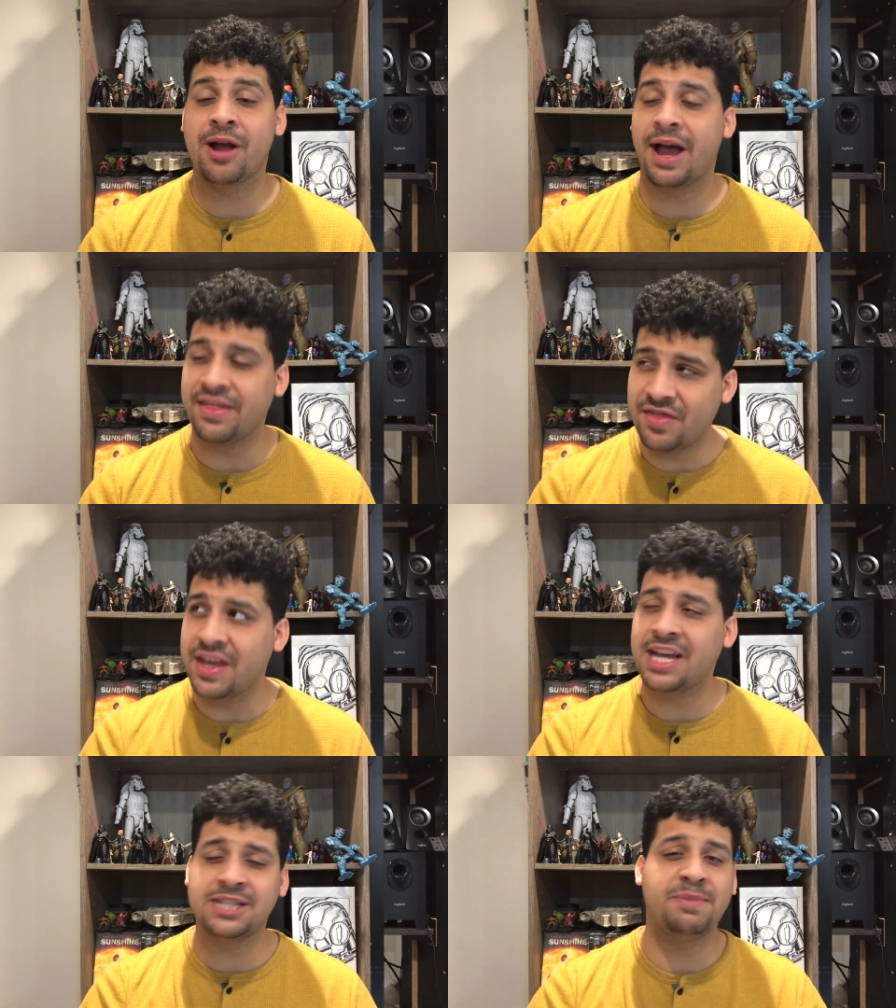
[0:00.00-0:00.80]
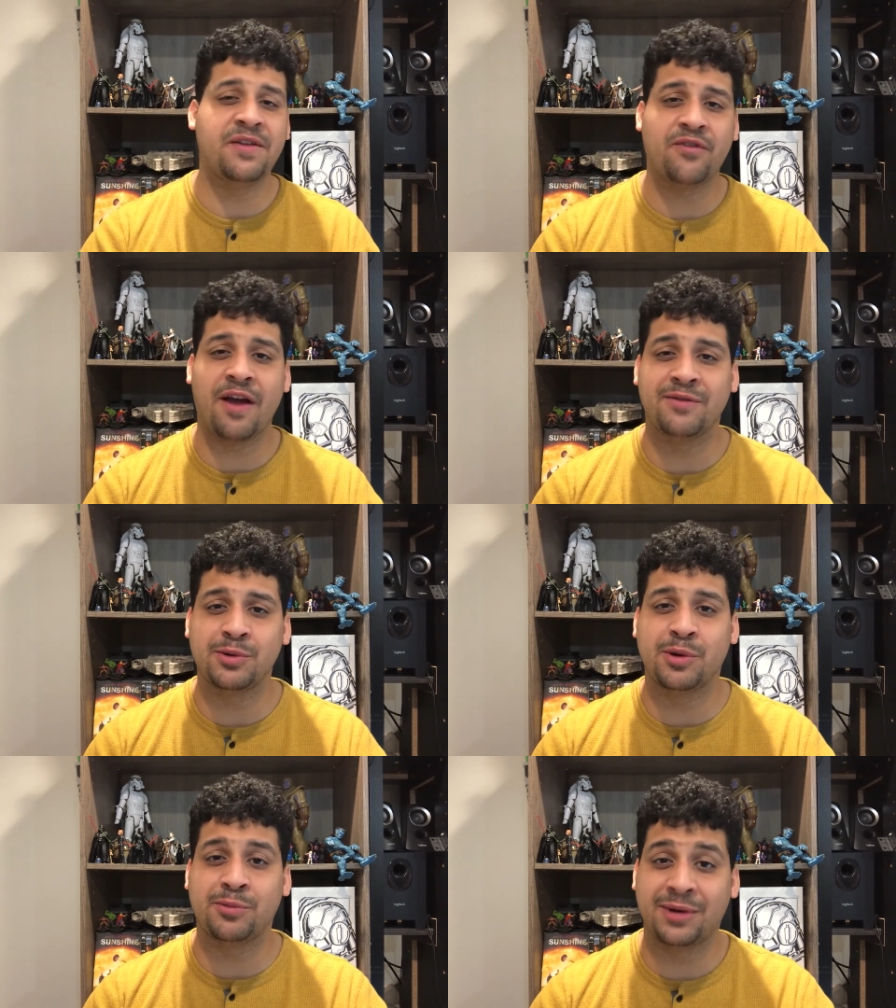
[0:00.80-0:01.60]
I think I speak for
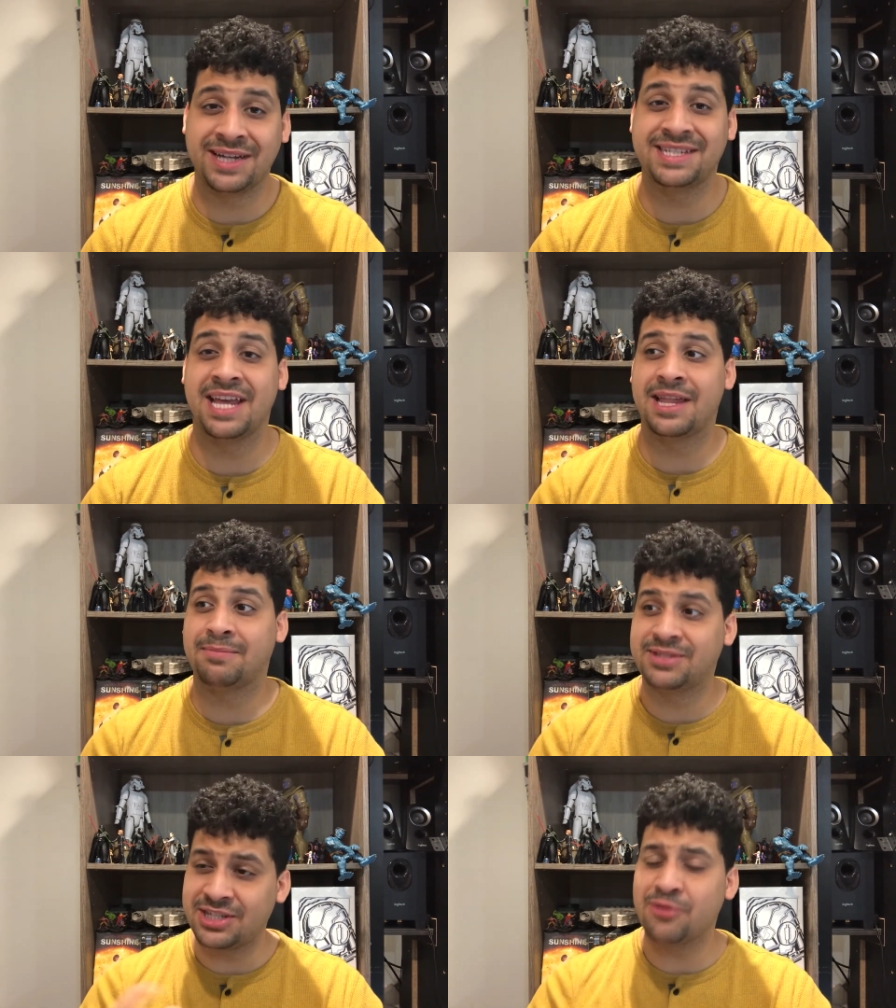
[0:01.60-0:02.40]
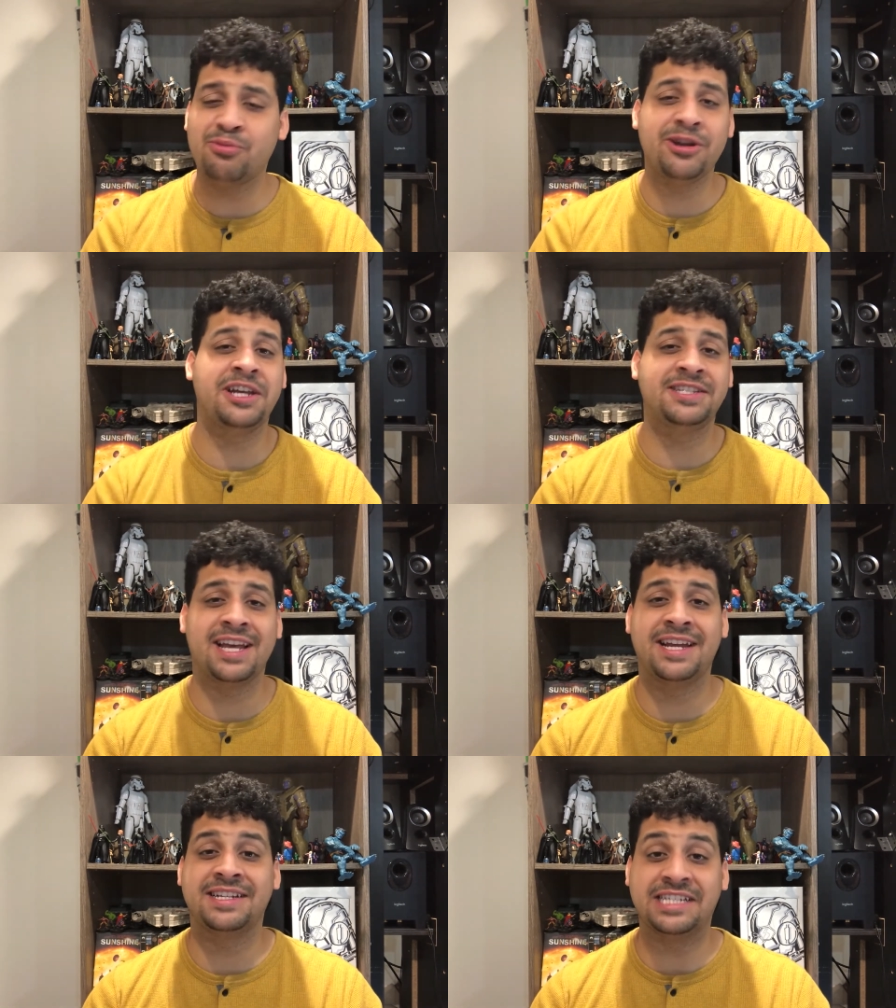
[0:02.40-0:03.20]
everyone when I say that I'm still pretty
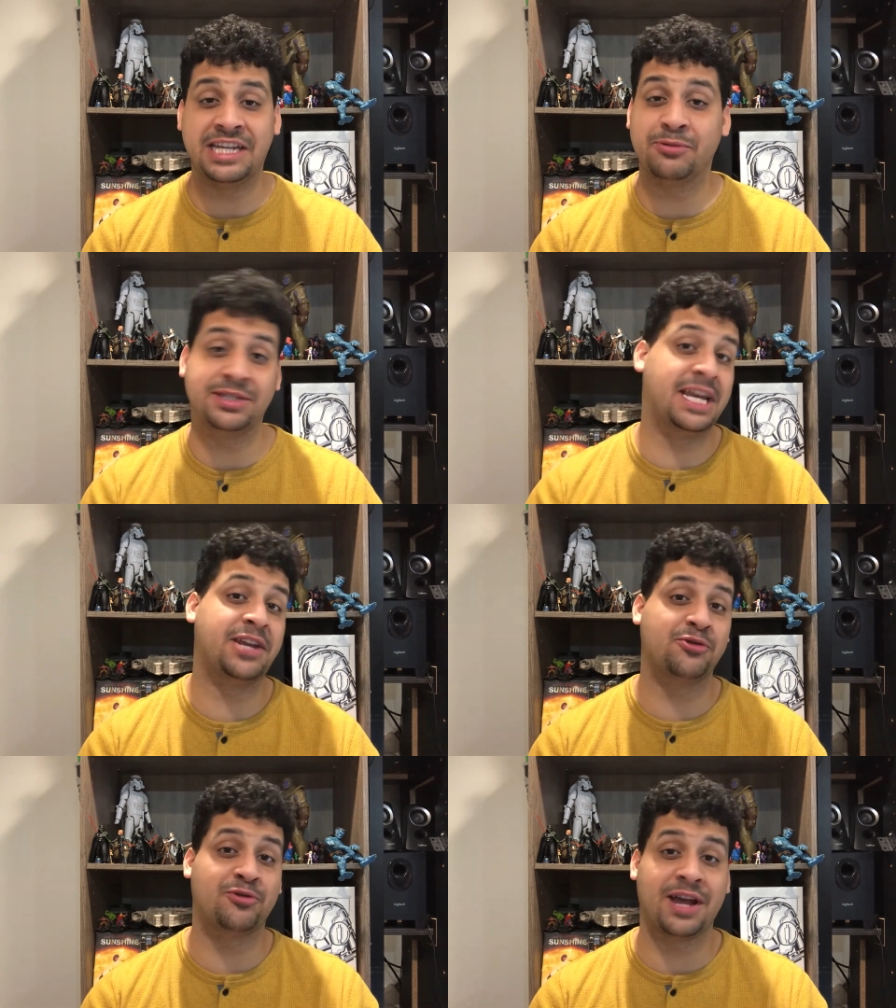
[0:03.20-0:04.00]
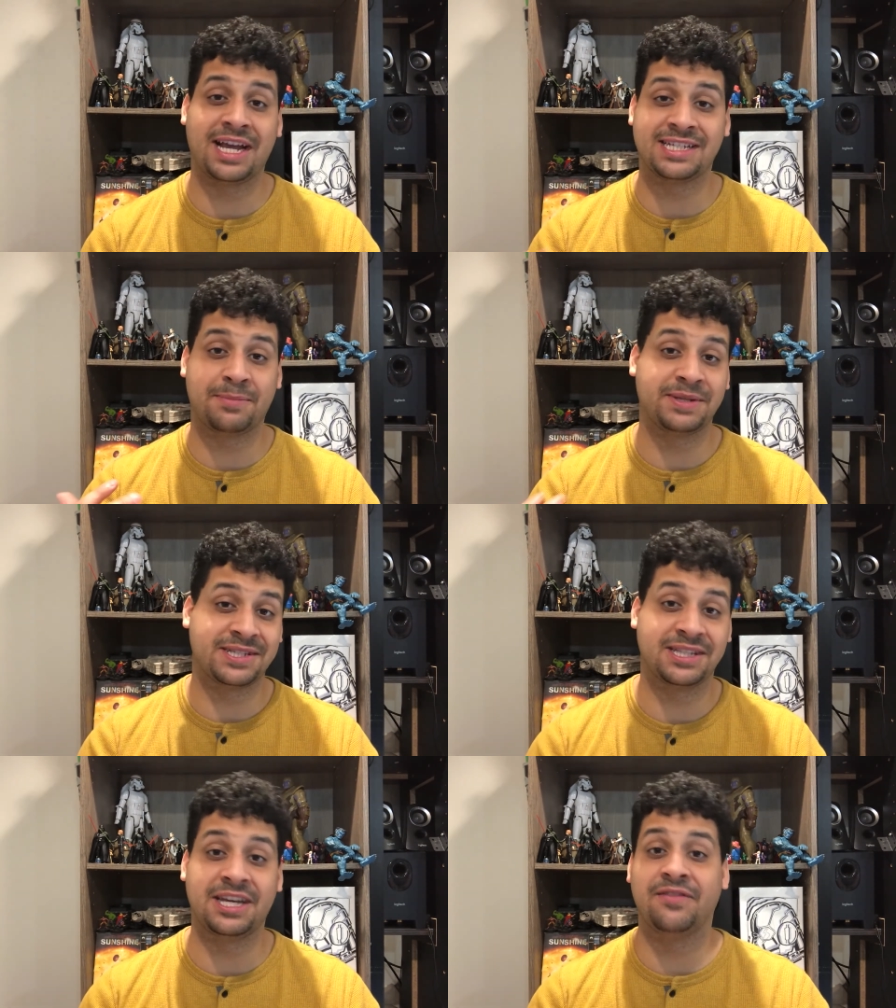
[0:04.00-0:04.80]
excited to see what Daniel Craig has up his
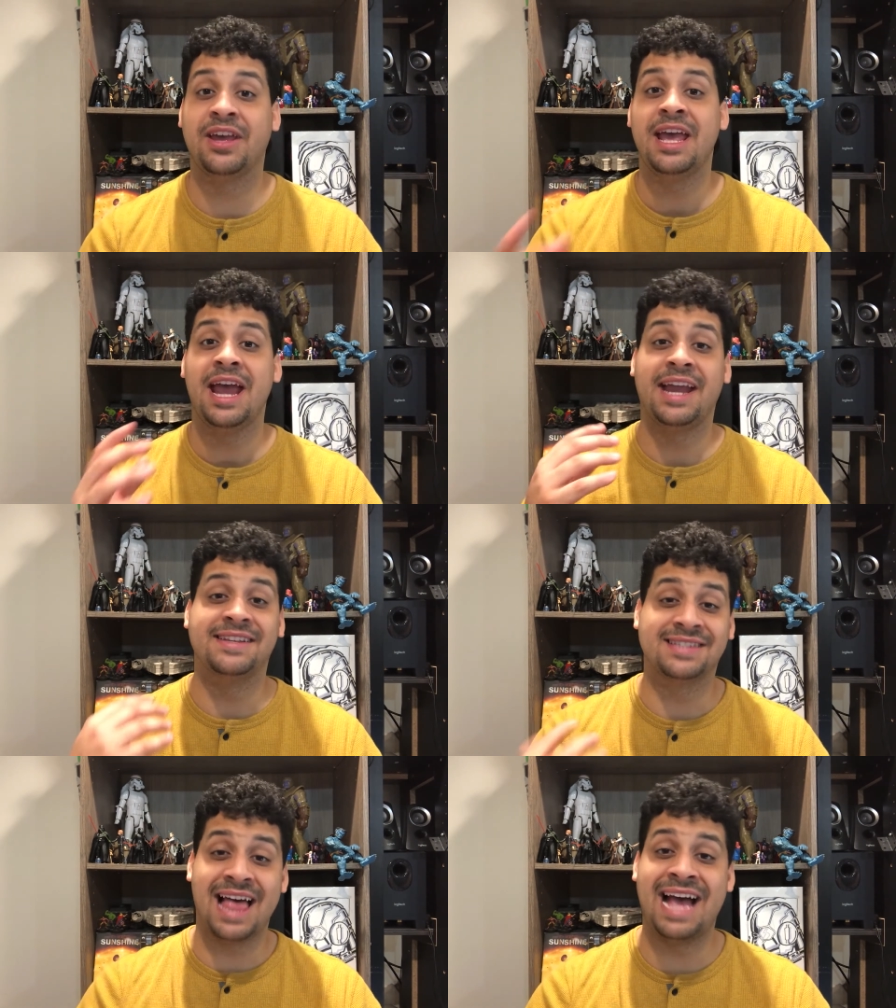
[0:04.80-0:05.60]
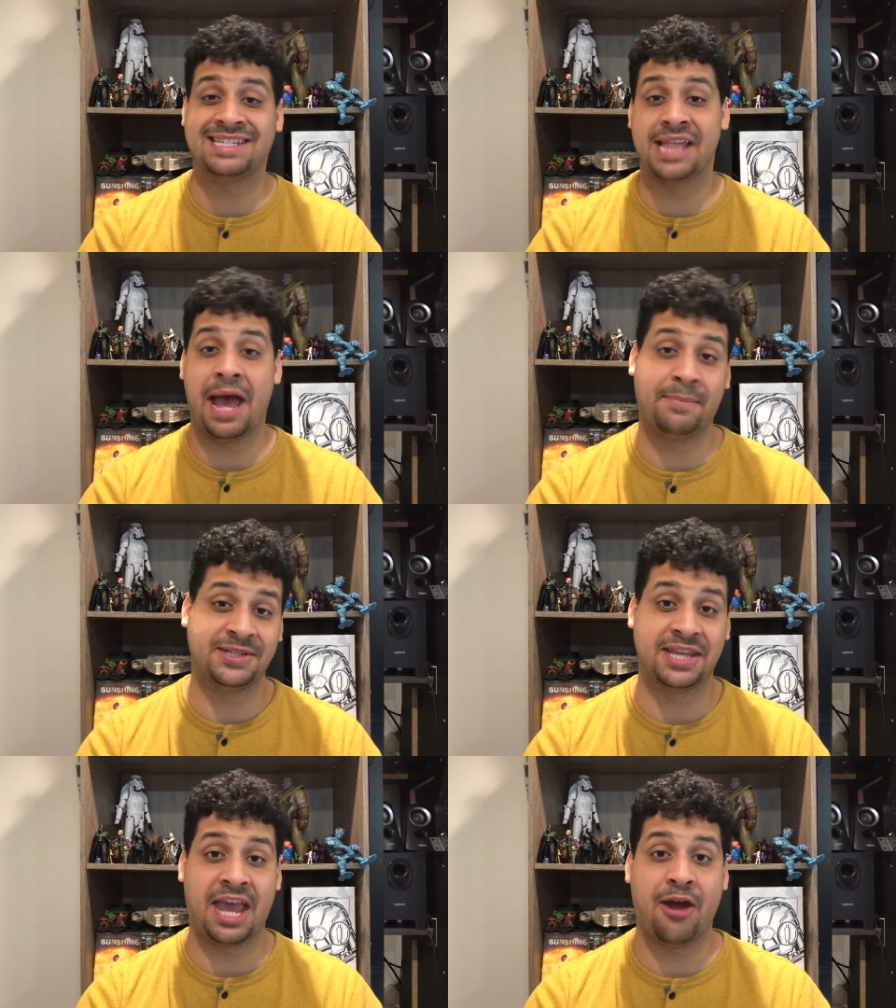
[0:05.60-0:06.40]
sleeve in his last lap as
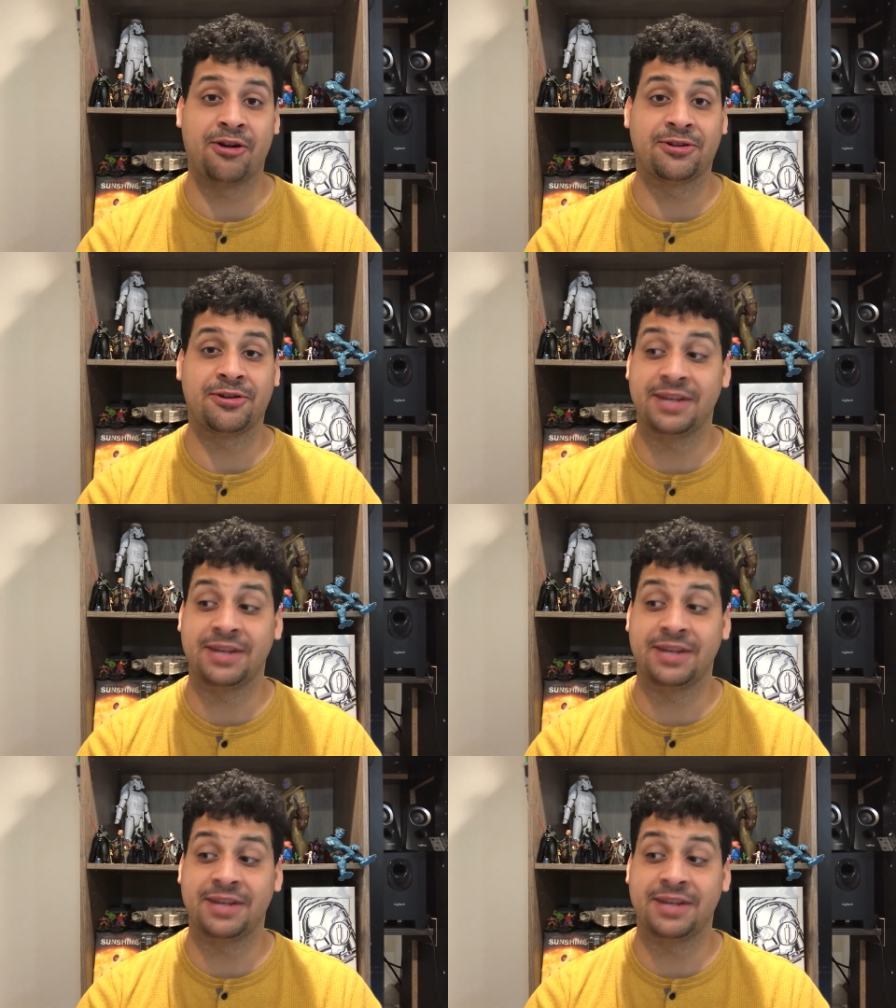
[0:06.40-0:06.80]
the character.